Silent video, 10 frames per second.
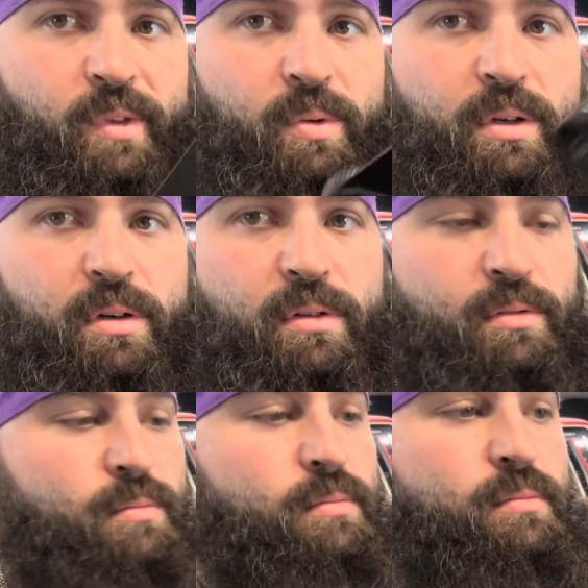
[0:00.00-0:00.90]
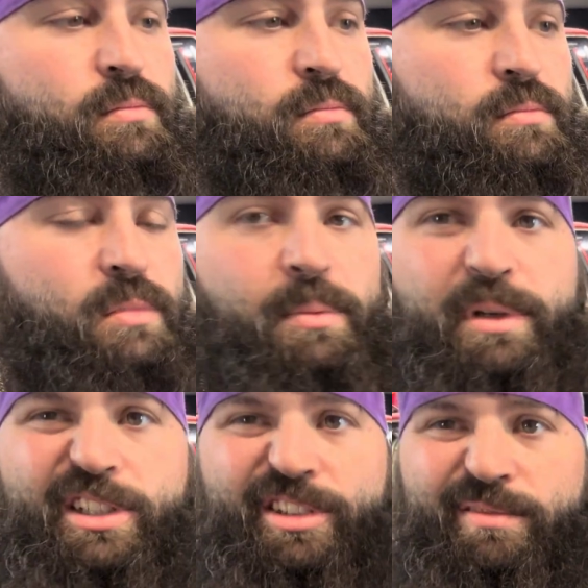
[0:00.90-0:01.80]
we are on a
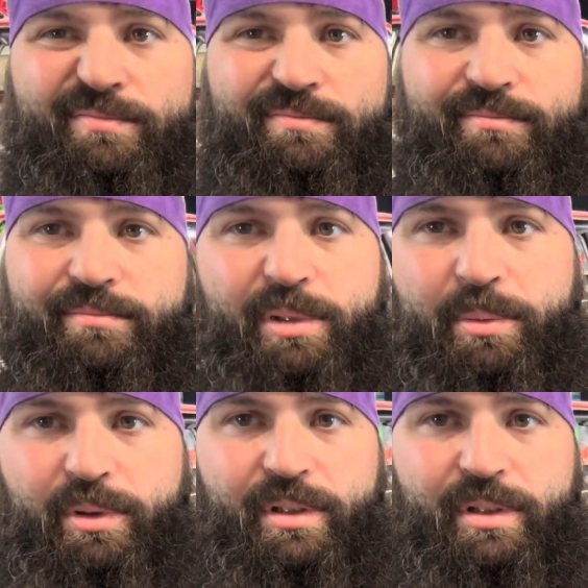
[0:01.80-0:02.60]
budget. People do